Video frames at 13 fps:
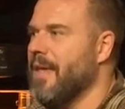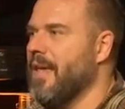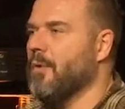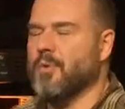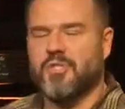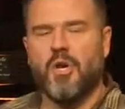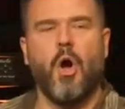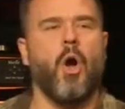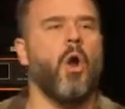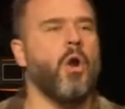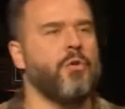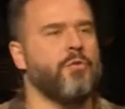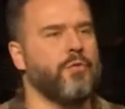It was
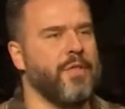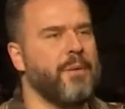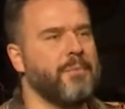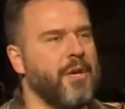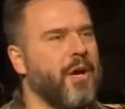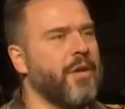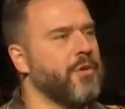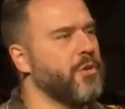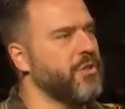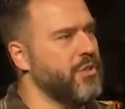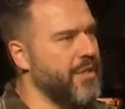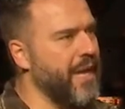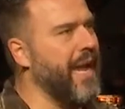hard for them to
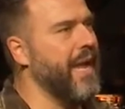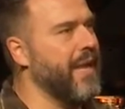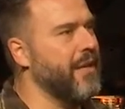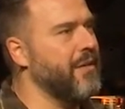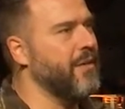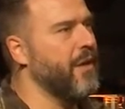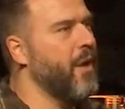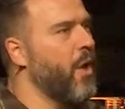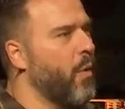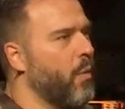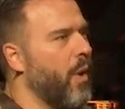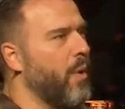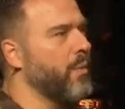understand
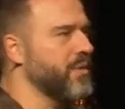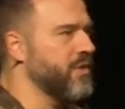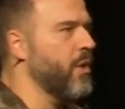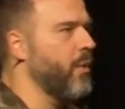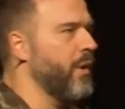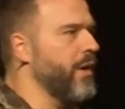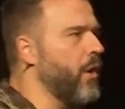what was going